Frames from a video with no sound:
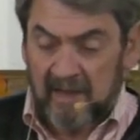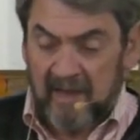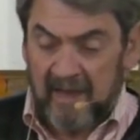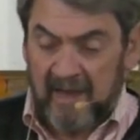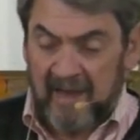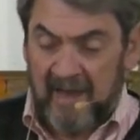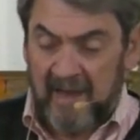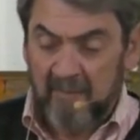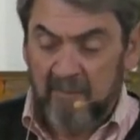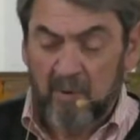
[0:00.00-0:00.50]

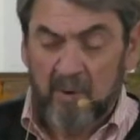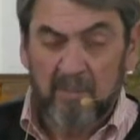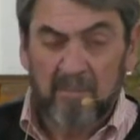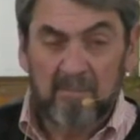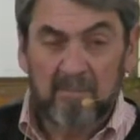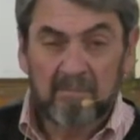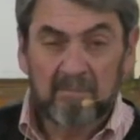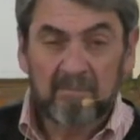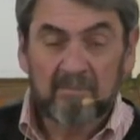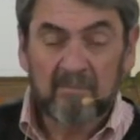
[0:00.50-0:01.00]

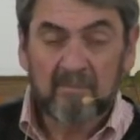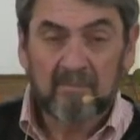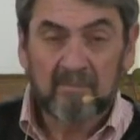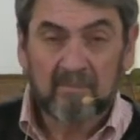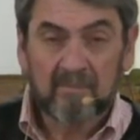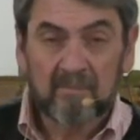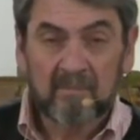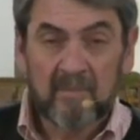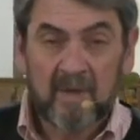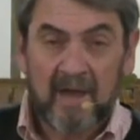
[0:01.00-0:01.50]
Abram
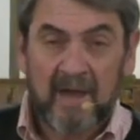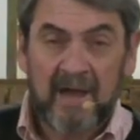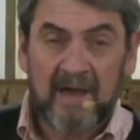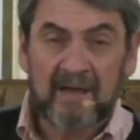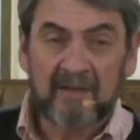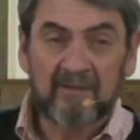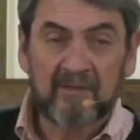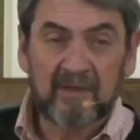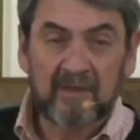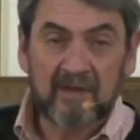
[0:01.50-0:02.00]

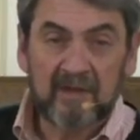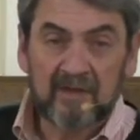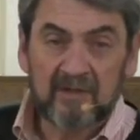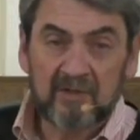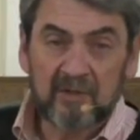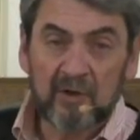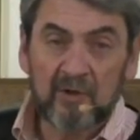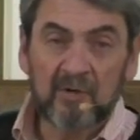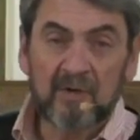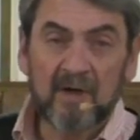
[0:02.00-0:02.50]
had the
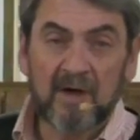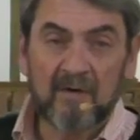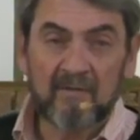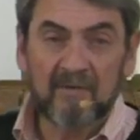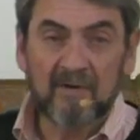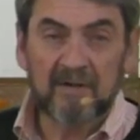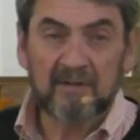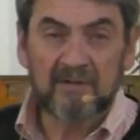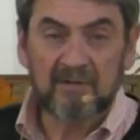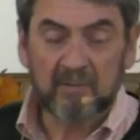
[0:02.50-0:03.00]
two
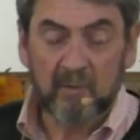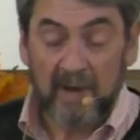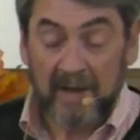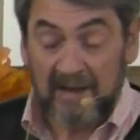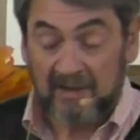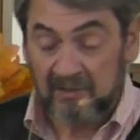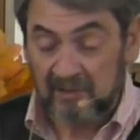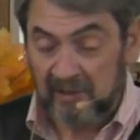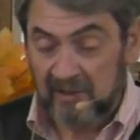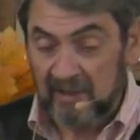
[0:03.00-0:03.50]
covenants, so
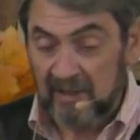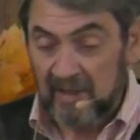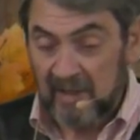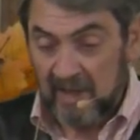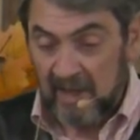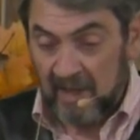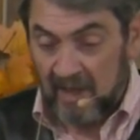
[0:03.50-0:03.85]
actually,